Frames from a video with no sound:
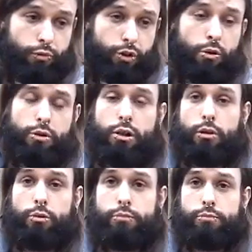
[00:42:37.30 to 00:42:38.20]
If you don't
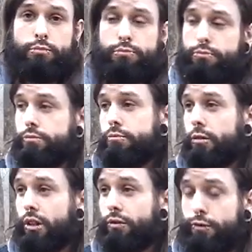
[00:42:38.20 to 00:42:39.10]
know
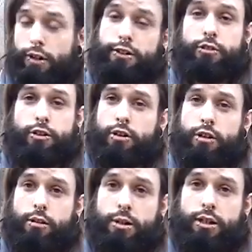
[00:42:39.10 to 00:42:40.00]
what the fuck you're
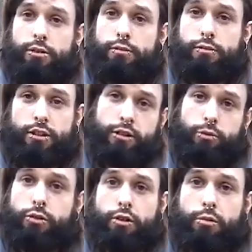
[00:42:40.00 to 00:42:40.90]
talking about, then
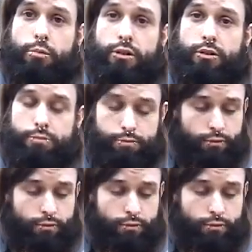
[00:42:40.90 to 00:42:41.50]
don't talk about it.